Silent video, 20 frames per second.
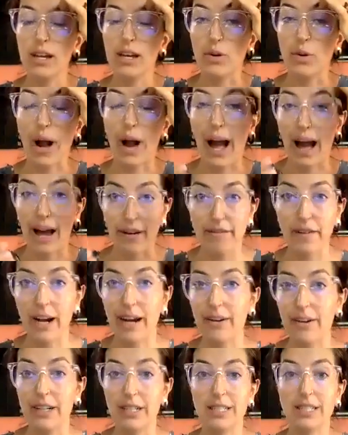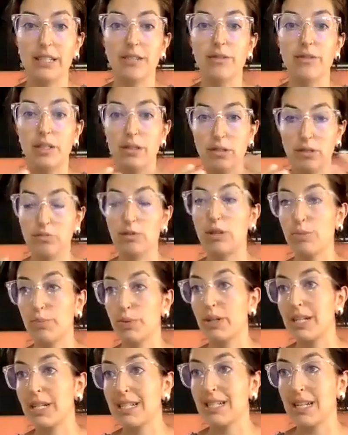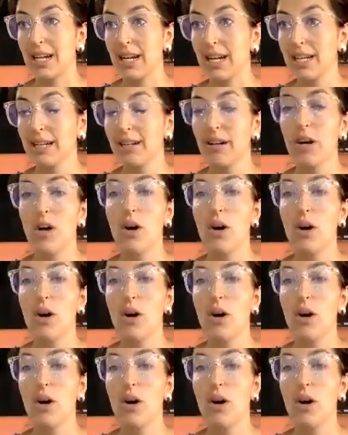had a virus and was pretty sick,